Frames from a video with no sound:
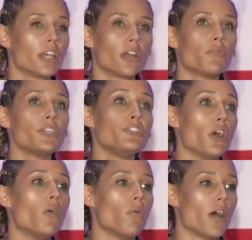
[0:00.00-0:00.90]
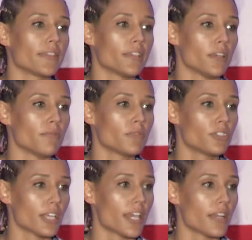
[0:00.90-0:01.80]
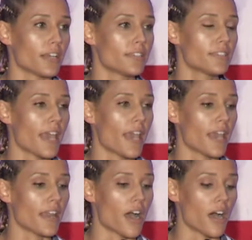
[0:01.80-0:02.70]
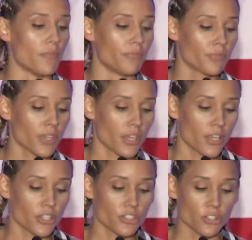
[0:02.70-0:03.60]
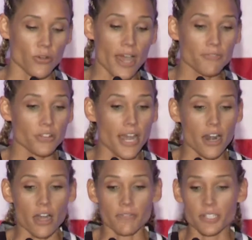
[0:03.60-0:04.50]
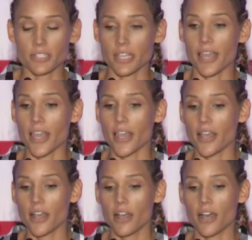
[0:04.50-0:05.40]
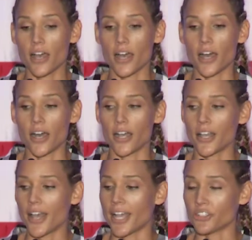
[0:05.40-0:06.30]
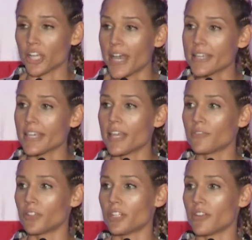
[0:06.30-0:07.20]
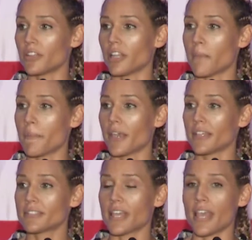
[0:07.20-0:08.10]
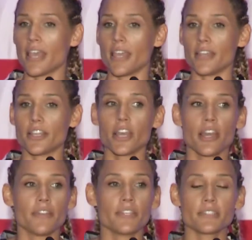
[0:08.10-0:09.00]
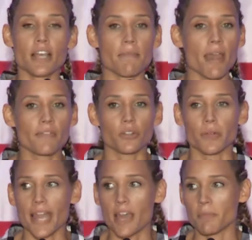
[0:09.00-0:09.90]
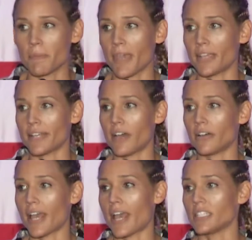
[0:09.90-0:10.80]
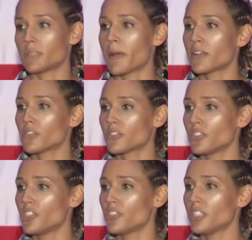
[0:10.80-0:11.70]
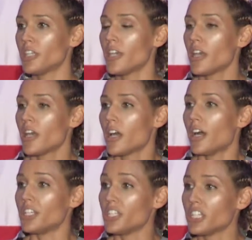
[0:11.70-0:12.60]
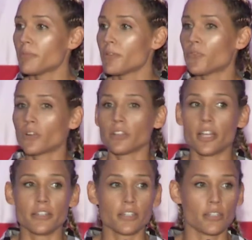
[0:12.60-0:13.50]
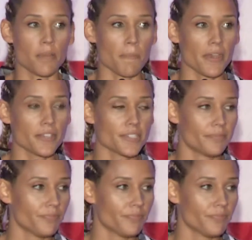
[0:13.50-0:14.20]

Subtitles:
we don't want them to hit us. And so after that, obviously, I tried again for another Olympics, and this time everyone had me pegged out. I had spinal surgery a year before London Olympics.